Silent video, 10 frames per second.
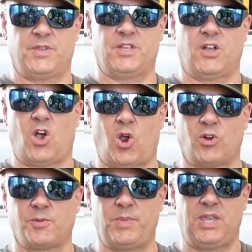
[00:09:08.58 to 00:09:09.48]

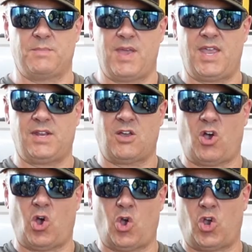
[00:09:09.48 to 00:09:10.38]
Hard to beat, man.
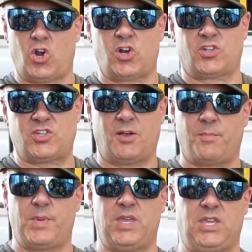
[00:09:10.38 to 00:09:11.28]
Hard to
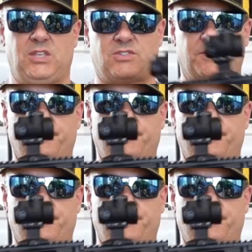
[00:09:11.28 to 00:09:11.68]
beat.